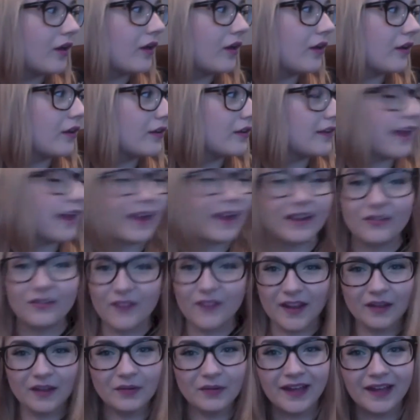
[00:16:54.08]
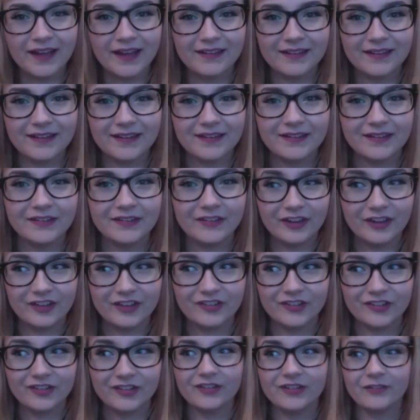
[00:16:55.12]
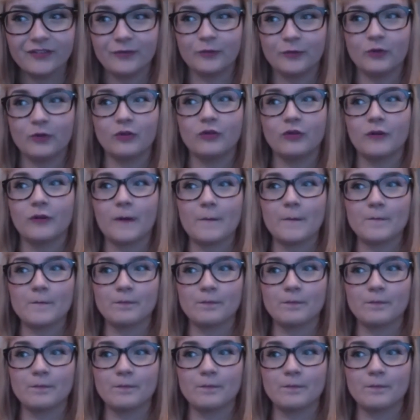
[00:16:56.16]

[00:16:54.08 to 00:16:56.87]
Yeah, and if anyone has any suggestions for